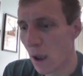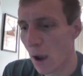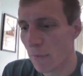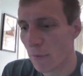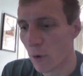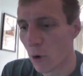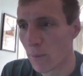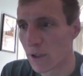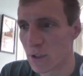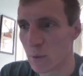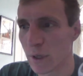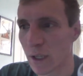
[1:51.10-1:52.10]
for Ole
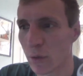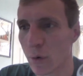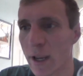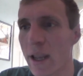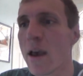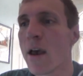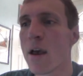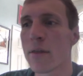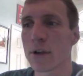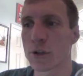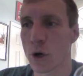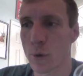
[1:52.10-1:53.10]
Miss in week three.
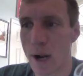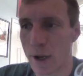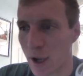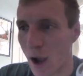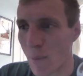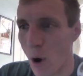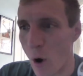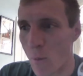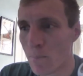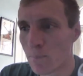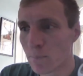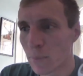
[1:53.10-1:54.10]
They turn around and come
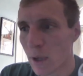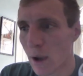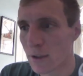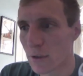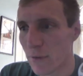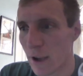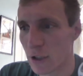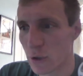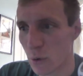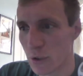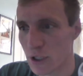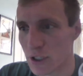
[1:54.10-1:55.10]
home to face
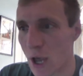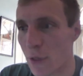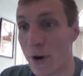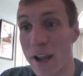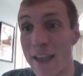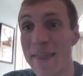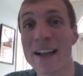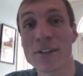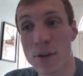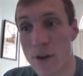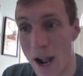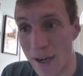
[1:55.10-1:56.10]
Georgia Southern, and that's
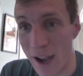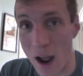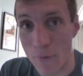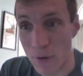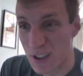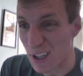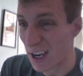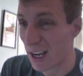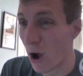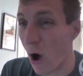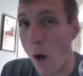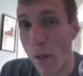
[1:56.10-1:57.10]
their non-conference. They're getting
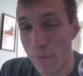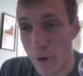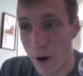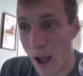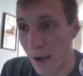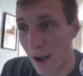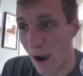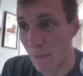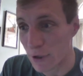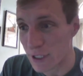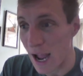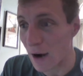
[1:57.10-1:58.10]
all of their
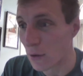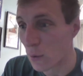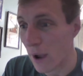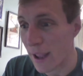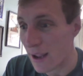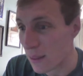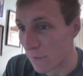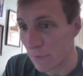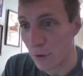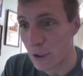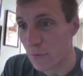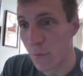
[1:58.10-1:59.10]
non-conference out of the way in the
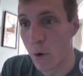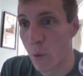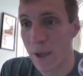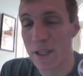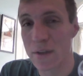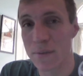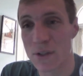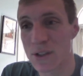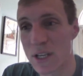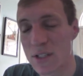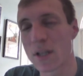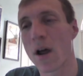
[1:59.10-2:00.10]
first 4 weeks of the
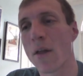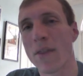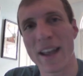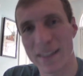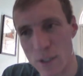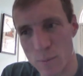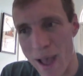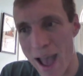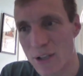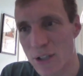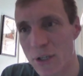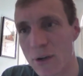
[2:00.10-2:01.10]
season, unlike this
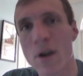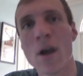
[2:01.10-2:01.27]
past year